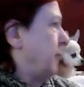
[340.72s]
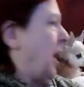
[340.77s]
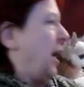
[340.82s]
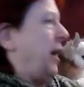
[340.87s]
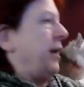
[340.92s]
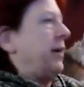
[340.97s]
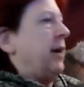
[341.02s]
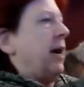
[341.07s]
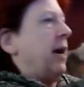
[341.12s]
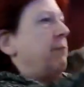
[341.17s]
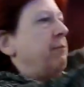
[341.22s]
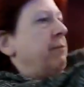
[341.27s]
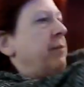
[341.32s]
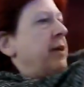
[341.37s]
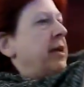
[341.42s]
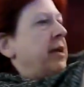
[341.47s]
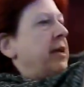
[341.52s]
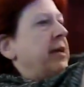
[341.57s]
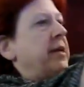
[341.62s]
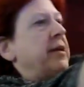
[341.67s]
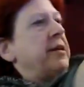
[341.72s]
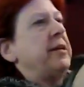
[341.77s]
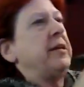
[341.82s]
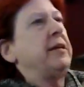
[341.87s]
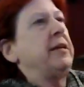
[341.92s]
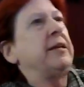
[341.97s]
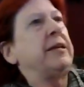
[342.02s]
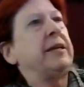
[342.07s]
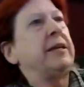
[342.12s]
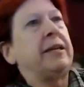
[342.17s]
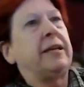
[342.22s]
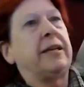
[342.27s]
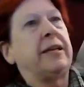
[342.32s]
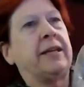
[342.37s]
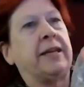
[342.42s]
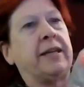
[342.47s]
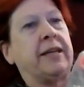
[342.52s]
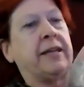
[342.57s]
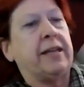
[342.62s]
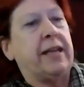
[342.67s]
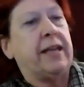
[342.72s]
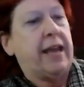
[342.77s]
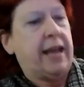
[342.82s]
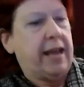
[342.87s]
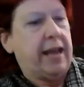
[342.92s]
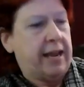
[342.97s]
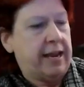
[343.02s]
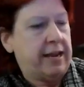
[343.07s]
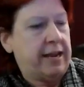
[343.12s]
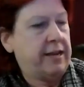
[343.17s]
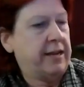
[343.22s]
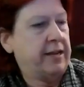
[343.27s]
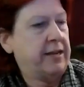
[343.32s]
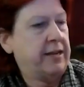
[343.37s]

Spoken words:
I got me a